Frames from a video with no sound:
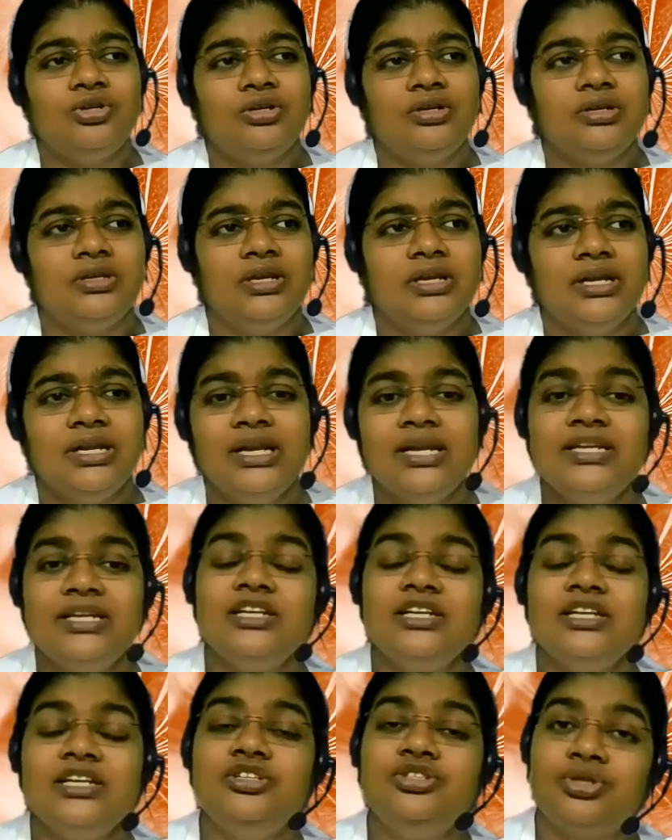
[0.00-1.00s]
Little
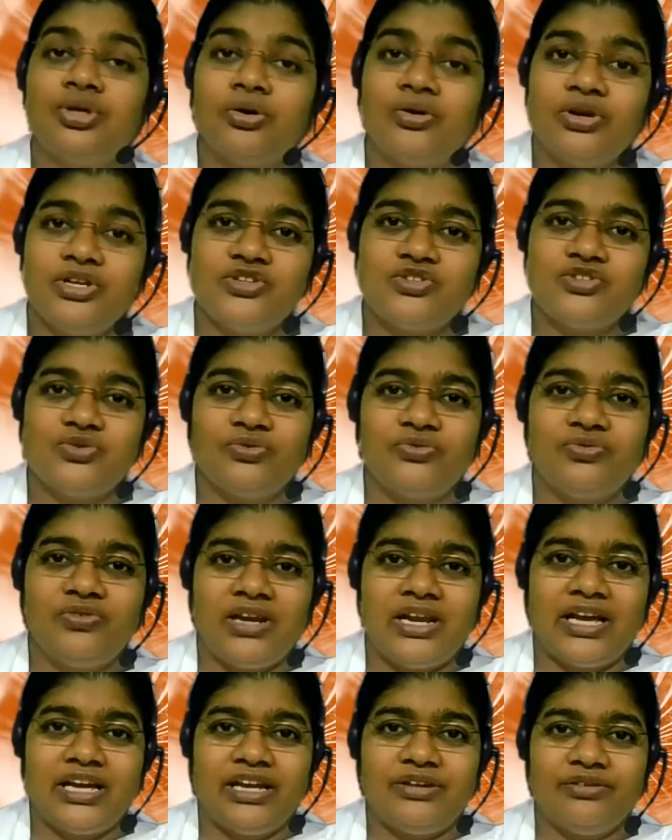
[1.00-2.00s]
joys of
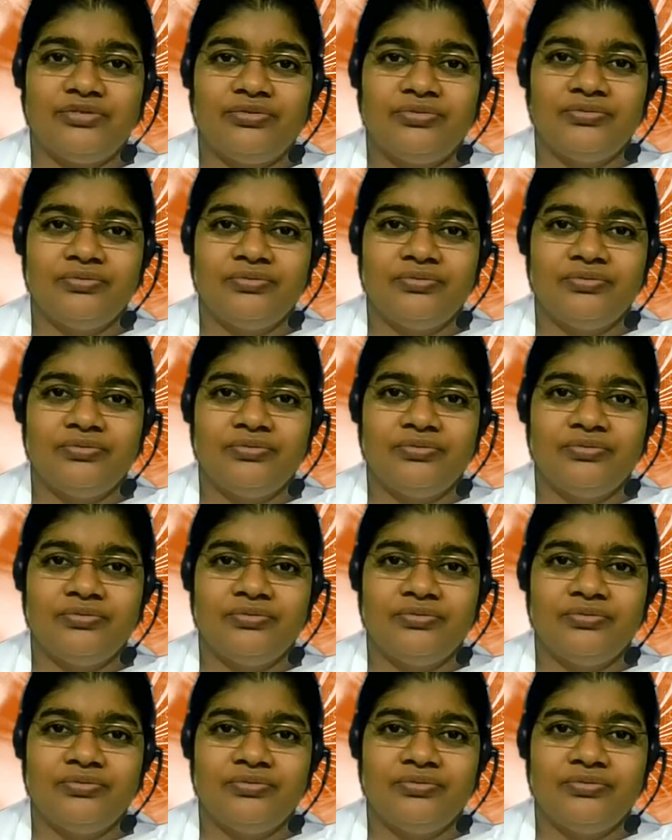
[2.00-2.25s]
life.